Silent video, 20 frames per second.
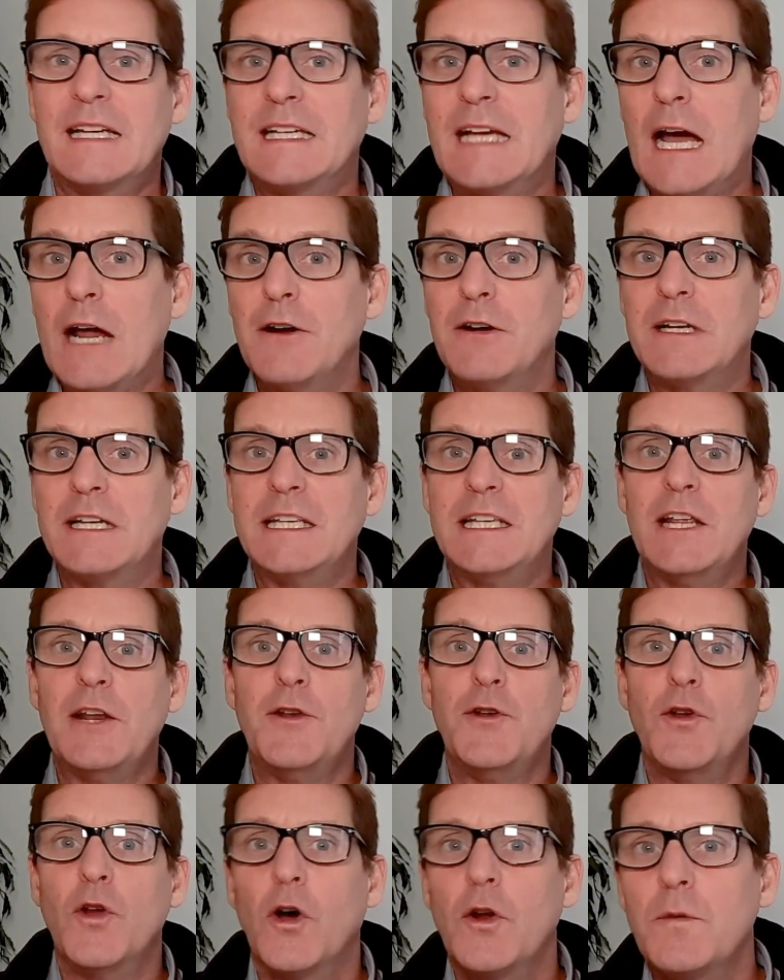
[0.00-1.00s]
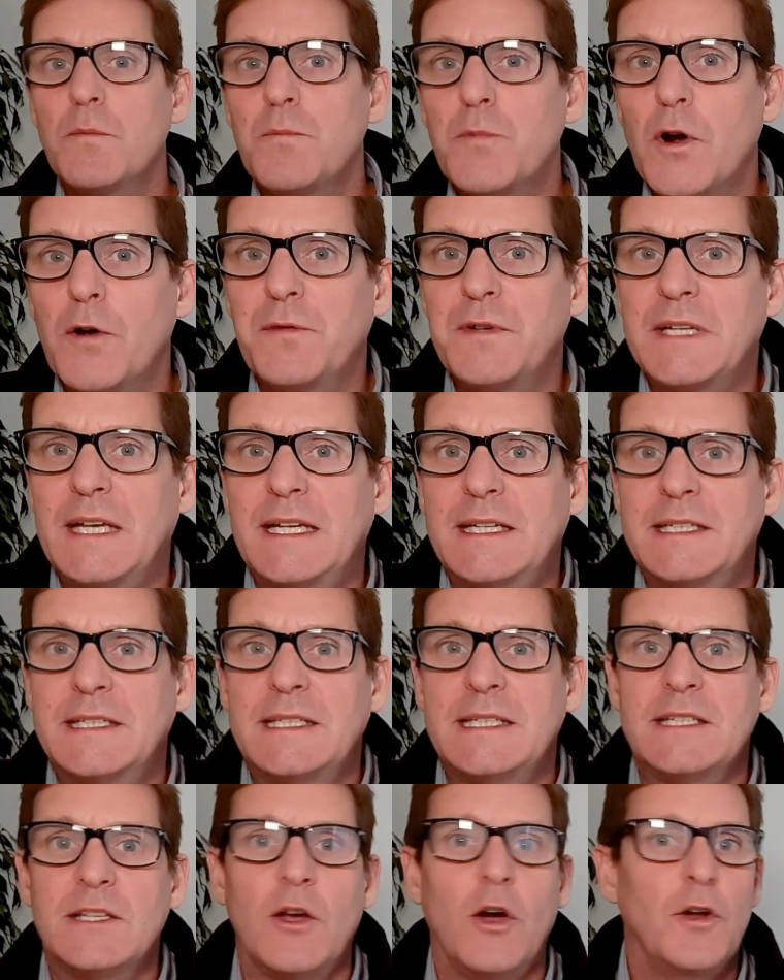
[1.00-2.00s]
Currently, non-profit
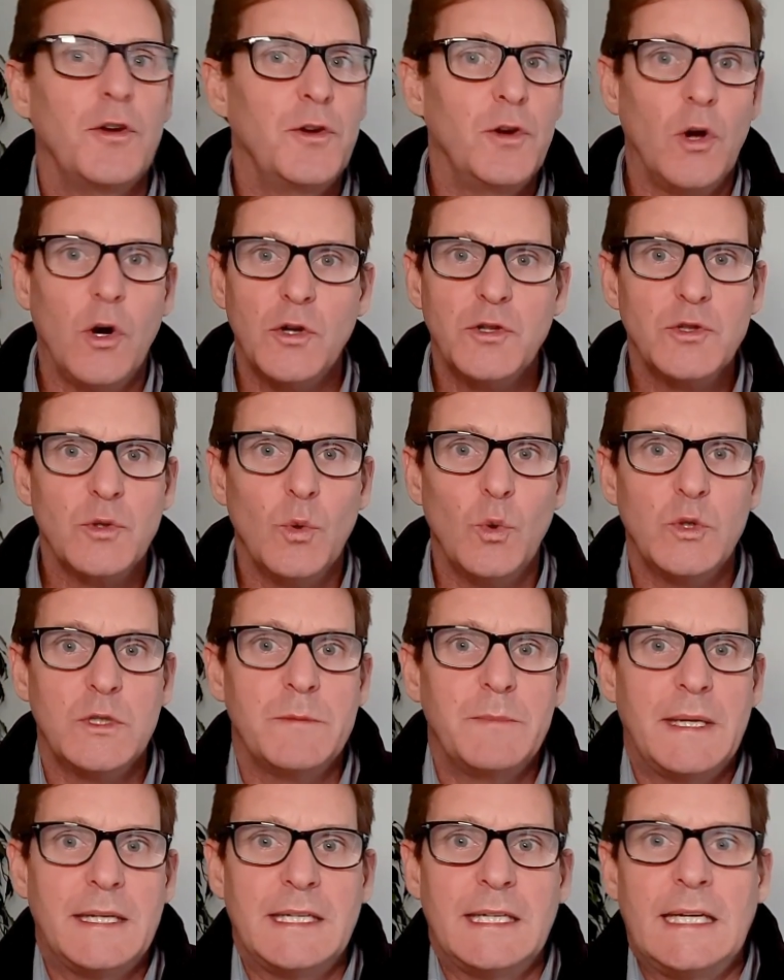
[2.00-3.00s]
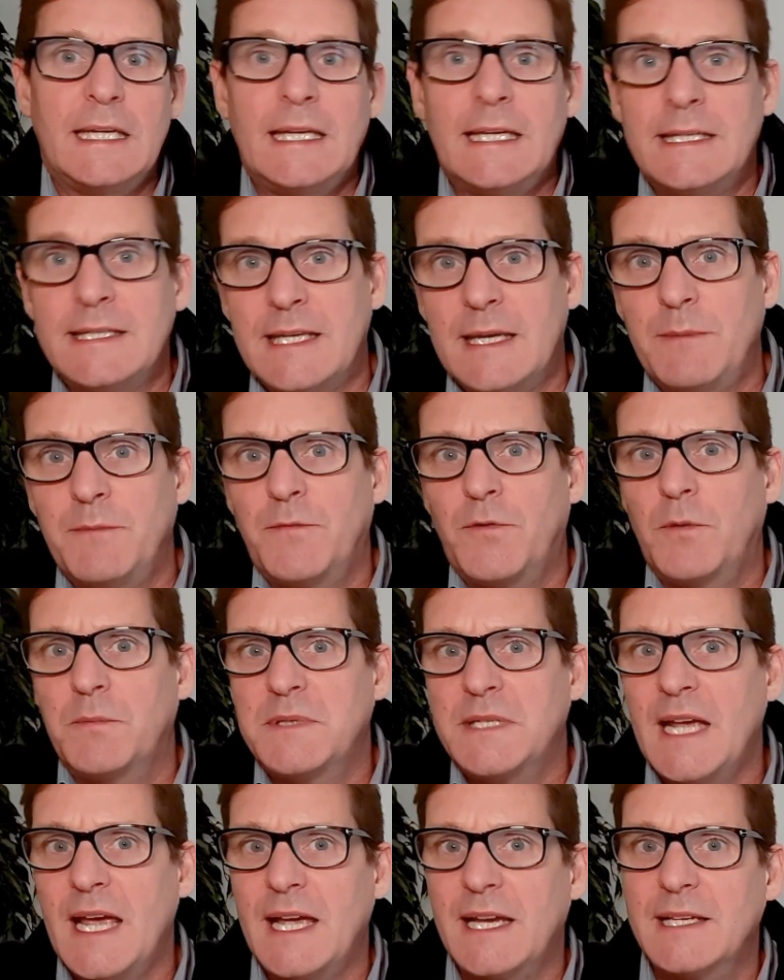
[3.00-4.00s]
entities are not automatically exempt from
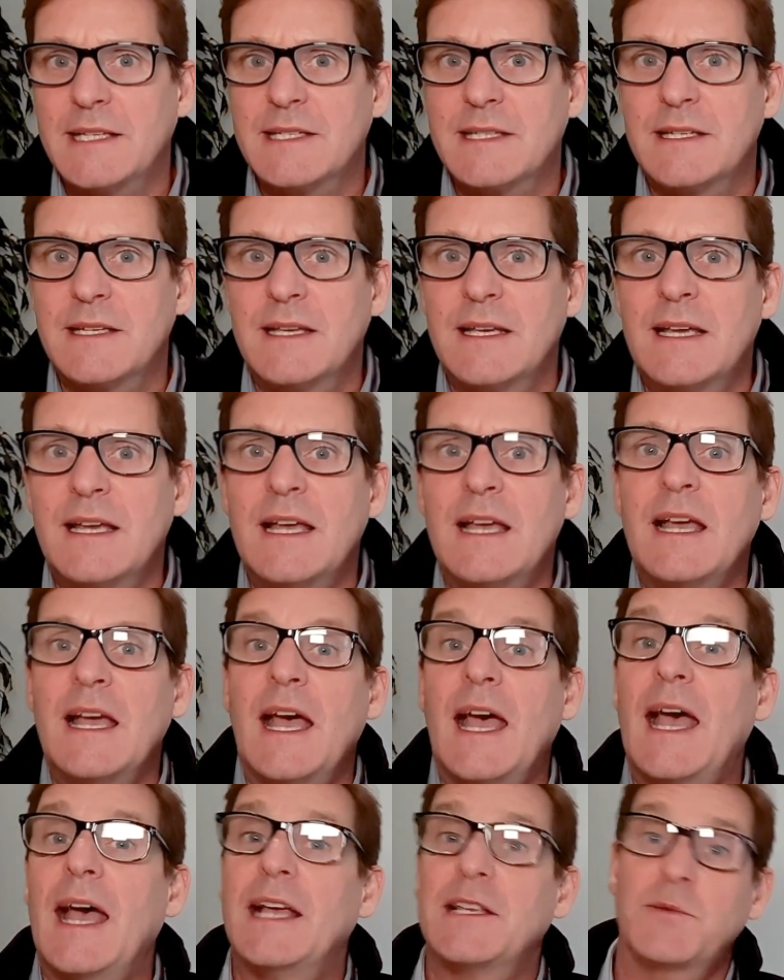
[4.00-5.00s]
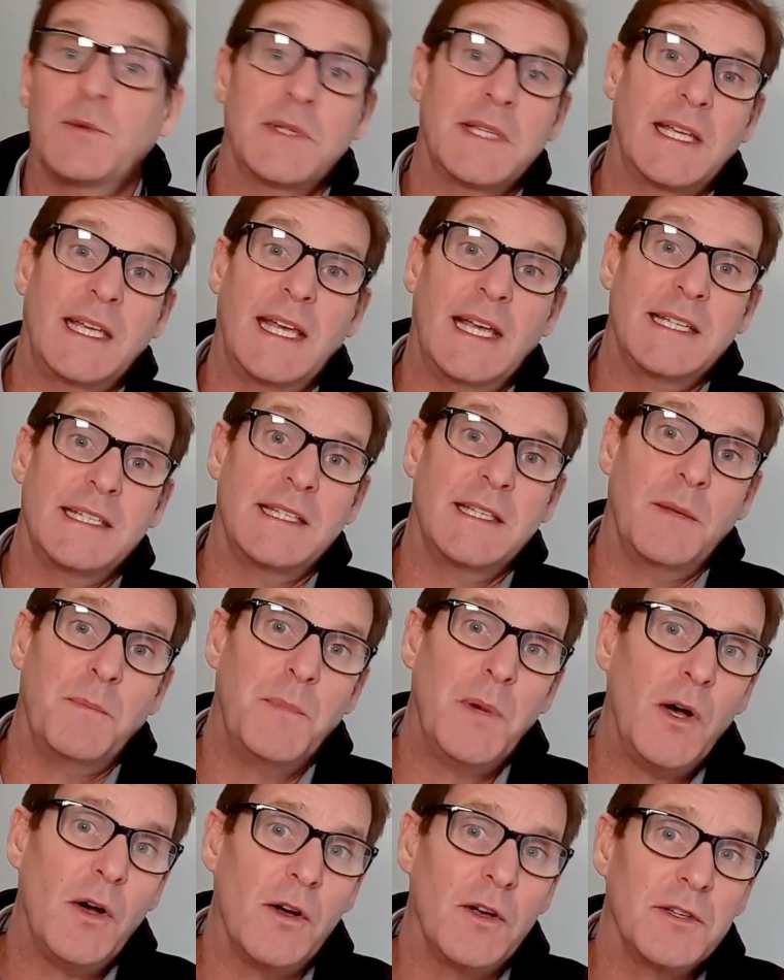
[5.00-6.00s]
tax, as was the case in the
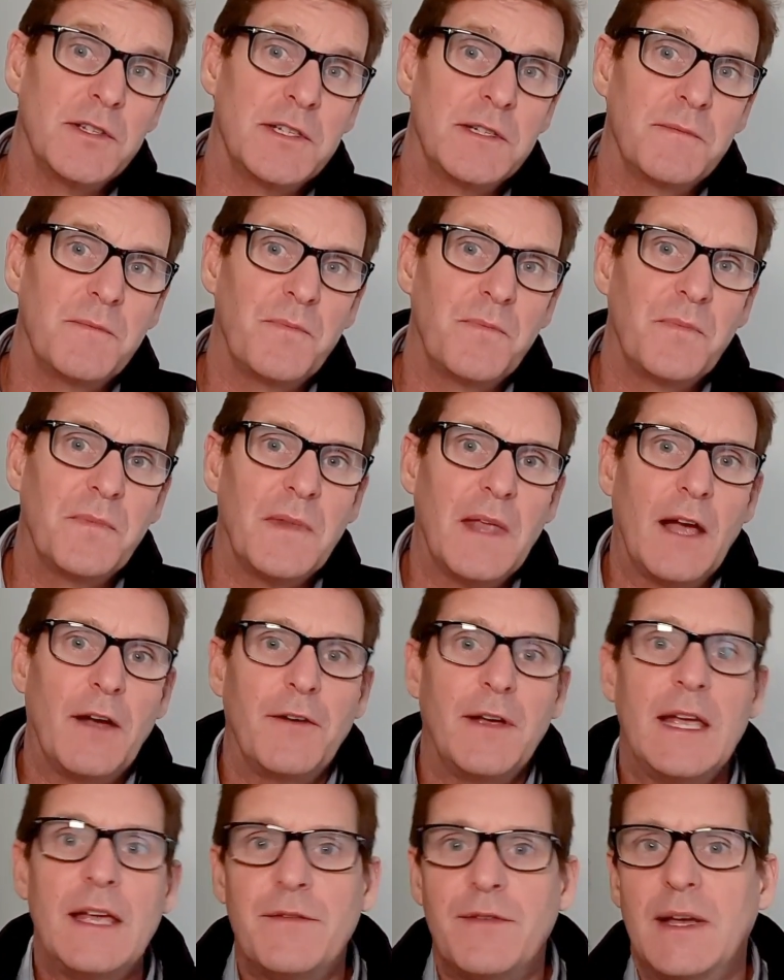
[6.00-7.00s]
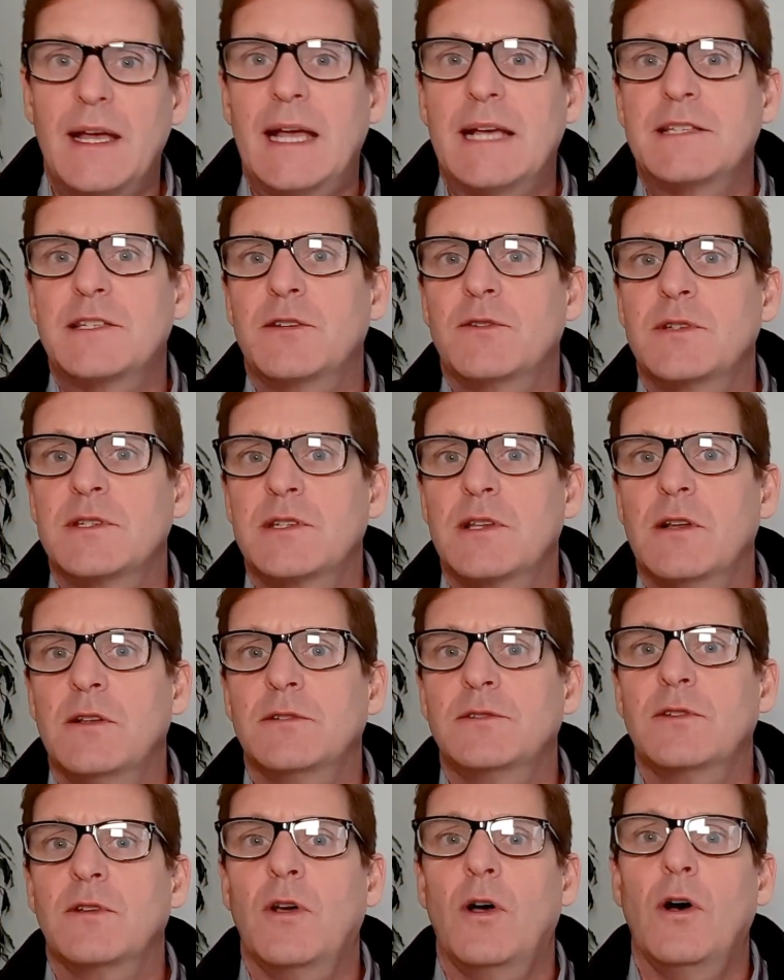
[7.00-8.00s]
past. However, as a
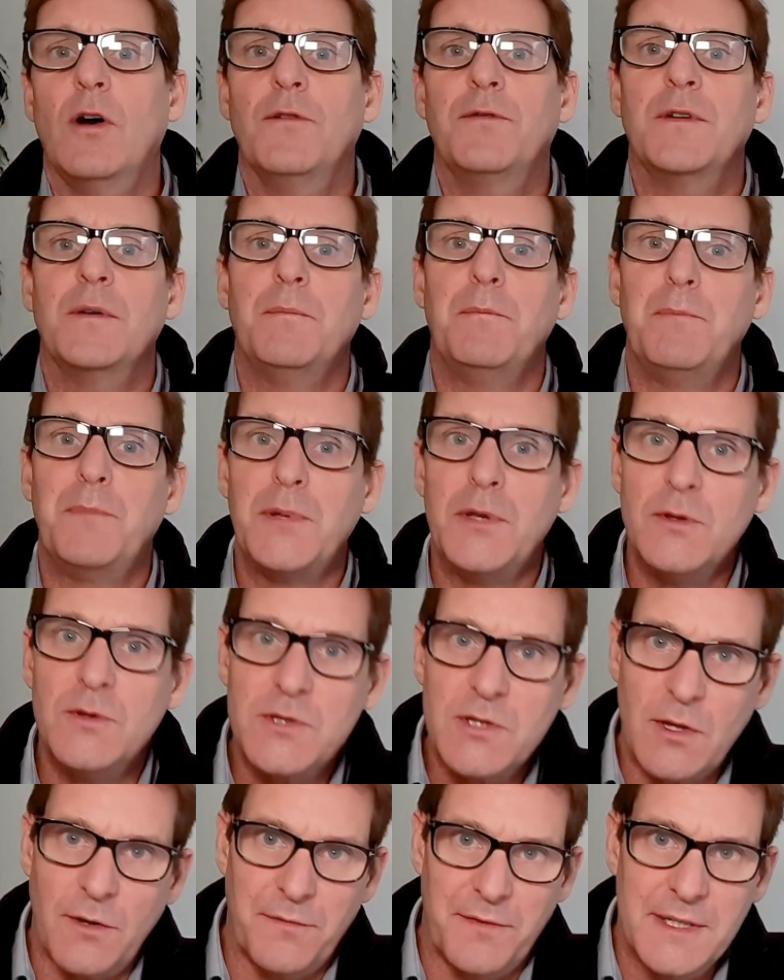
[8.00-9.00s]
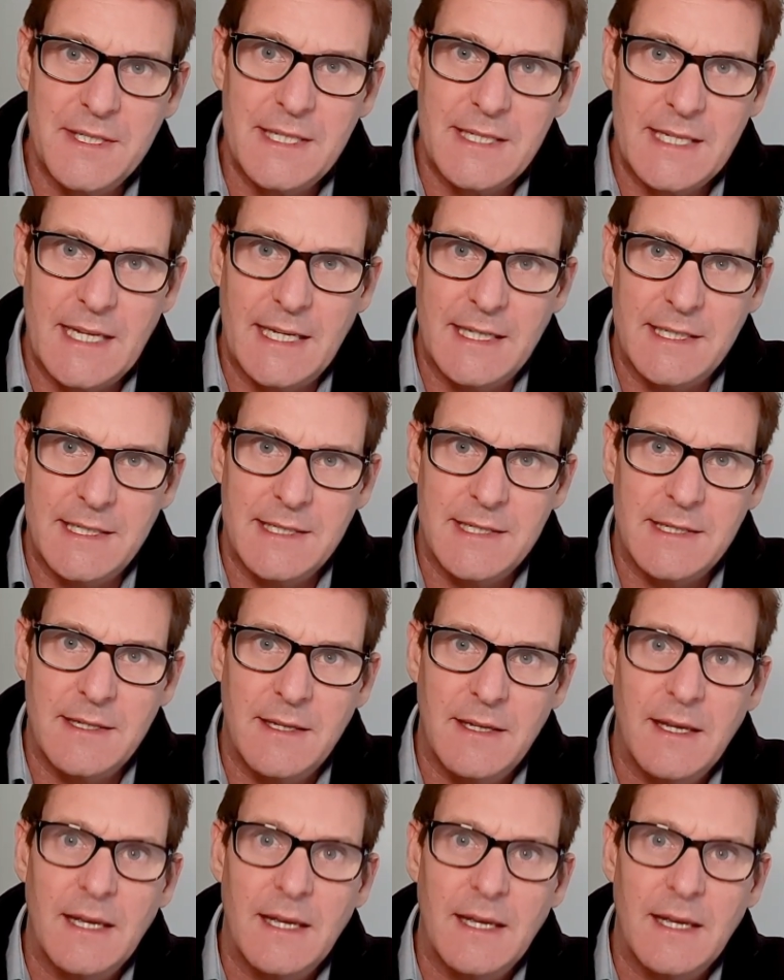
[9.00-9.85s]
result of abuse of this status,